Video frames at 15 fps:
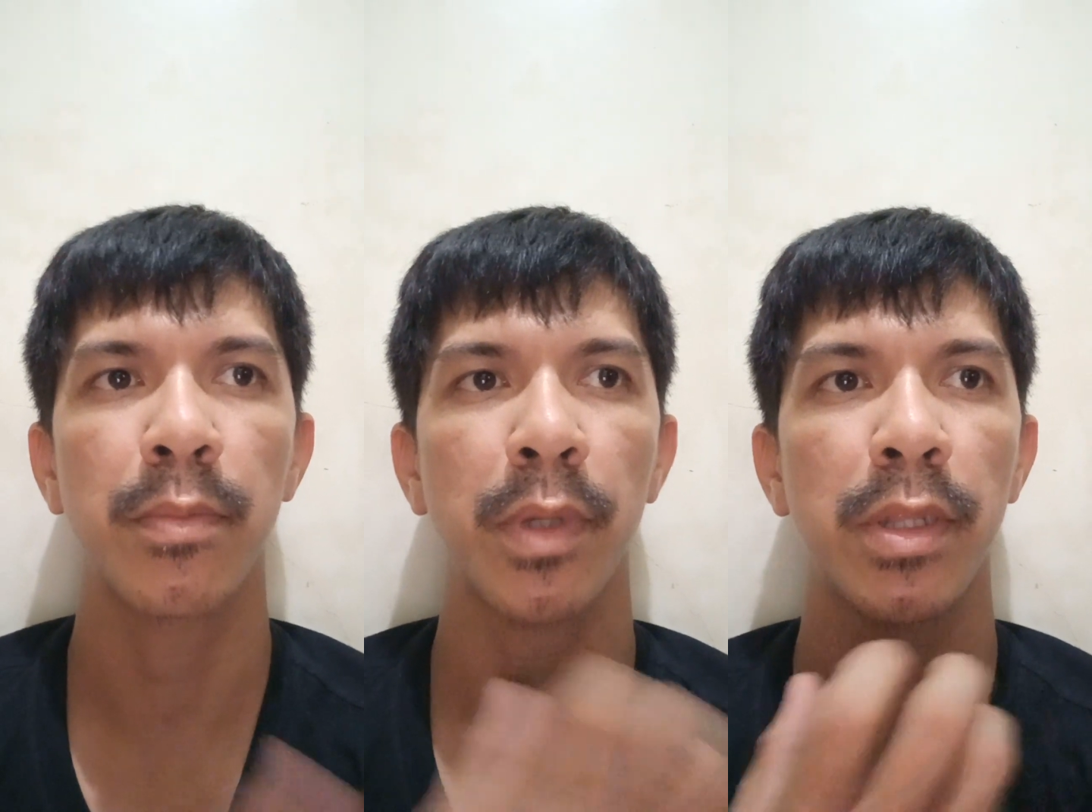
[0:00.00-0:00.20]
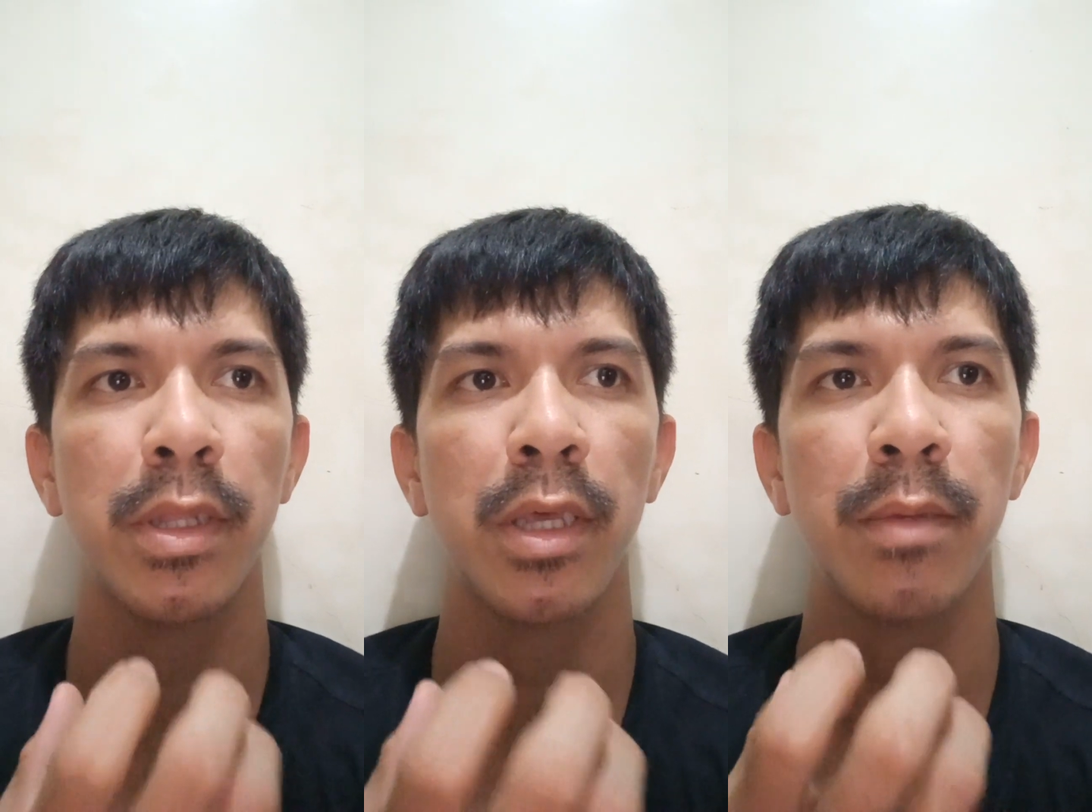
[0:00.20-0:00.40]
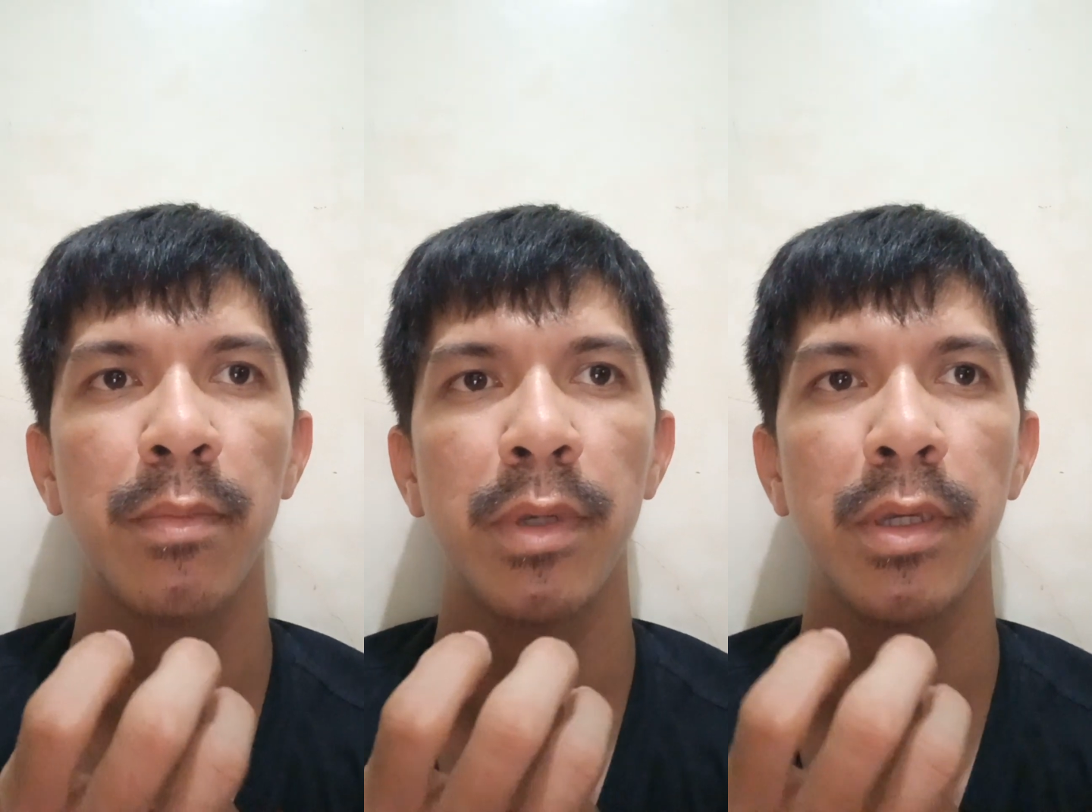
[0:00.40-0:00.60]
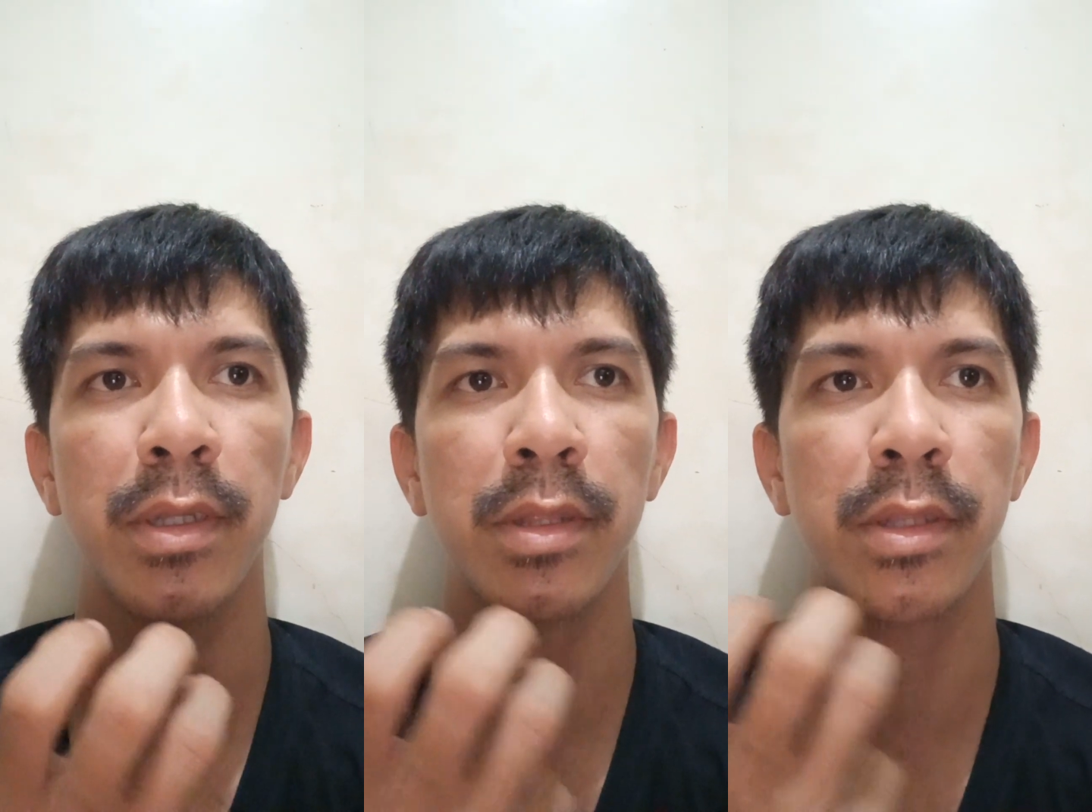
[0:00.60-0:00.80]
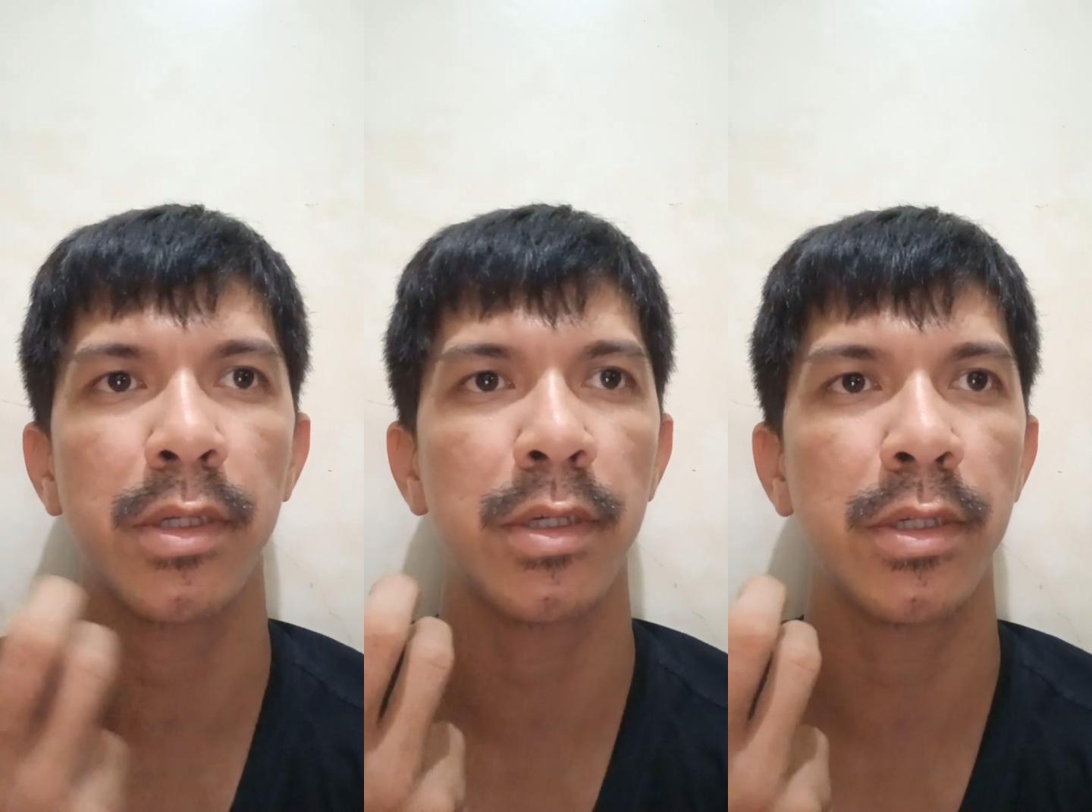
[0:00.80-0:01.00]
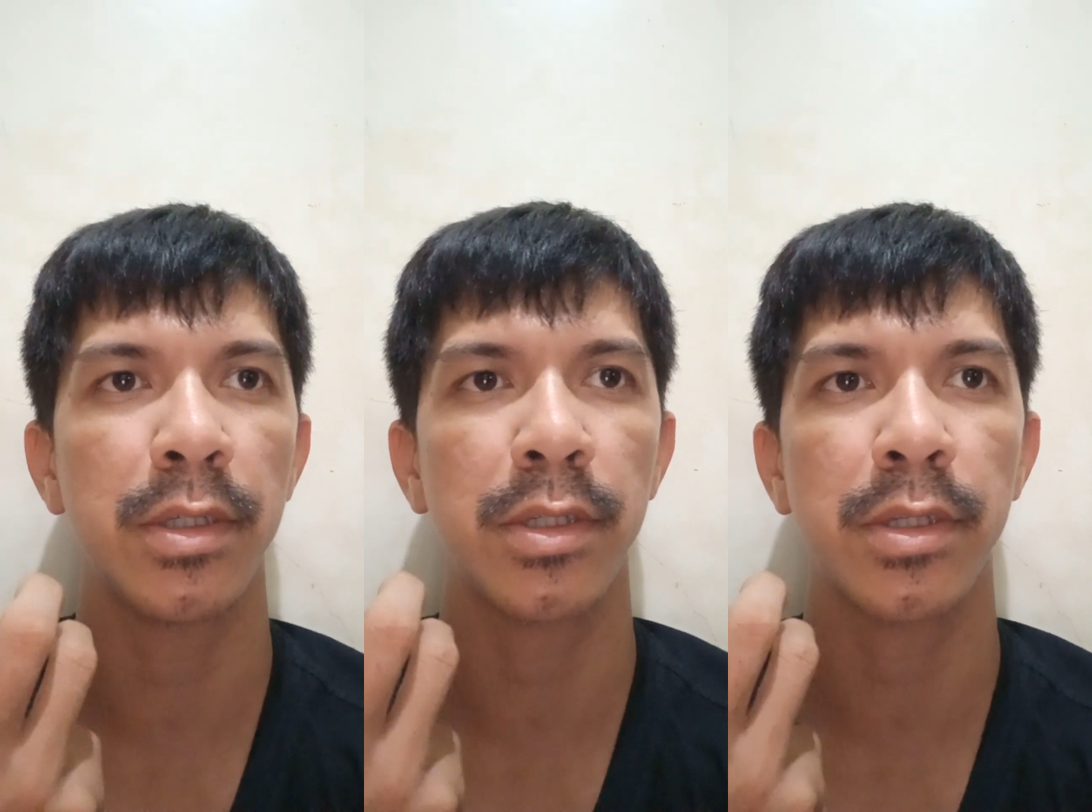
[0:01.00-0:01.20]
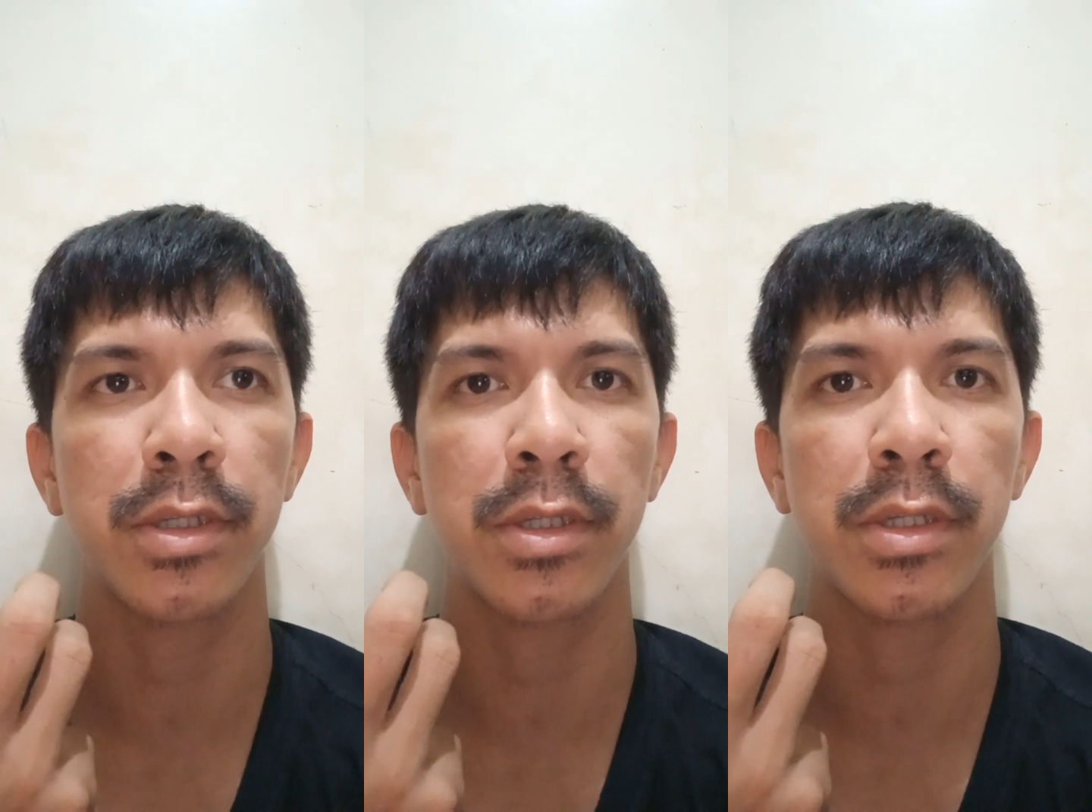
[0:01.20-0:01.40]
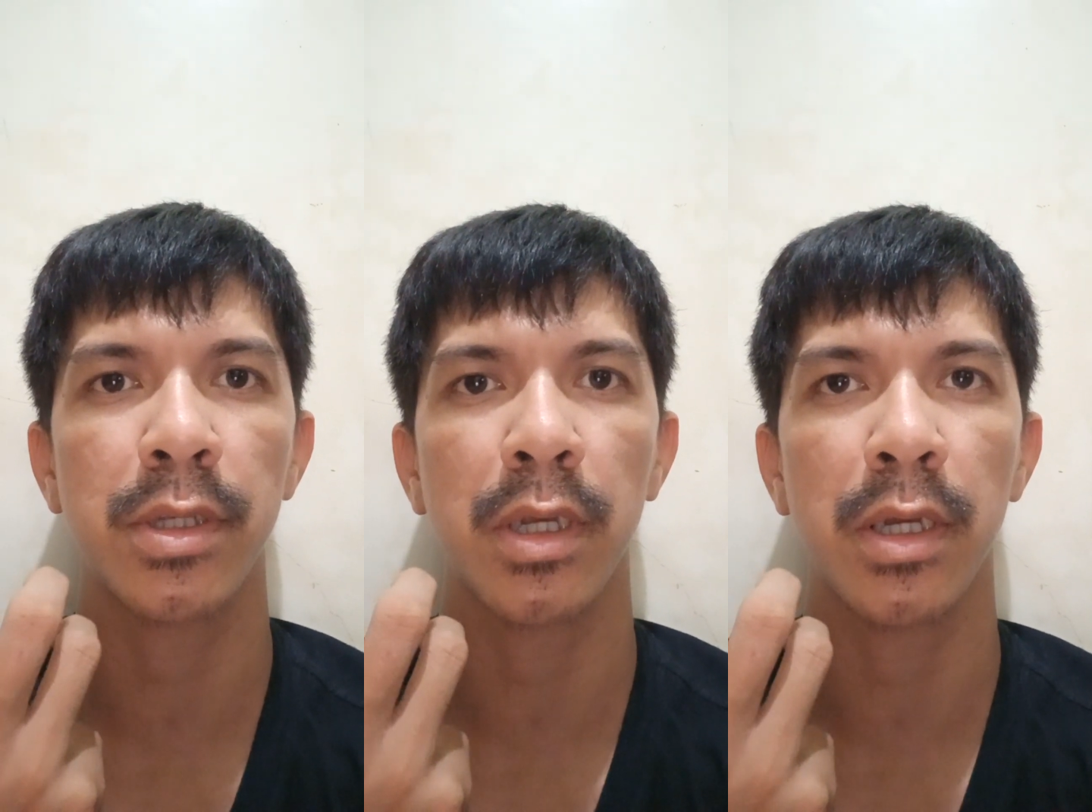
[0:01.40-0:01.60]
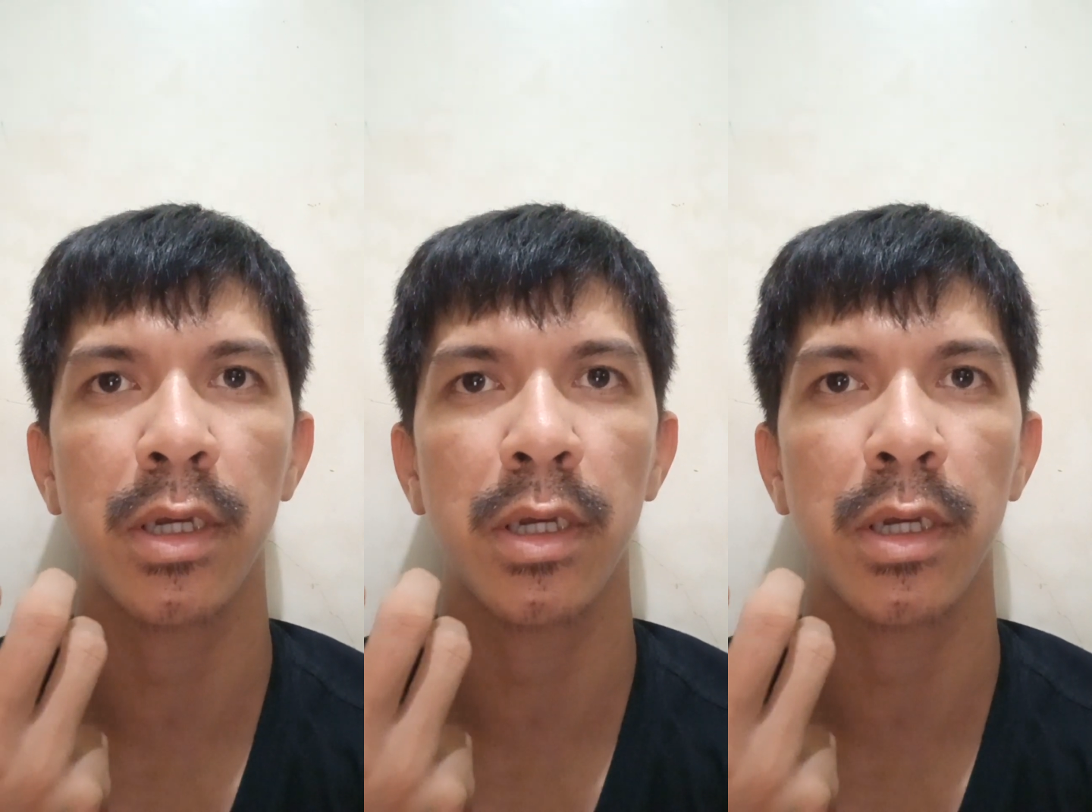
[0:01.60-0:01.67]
pandemic, there's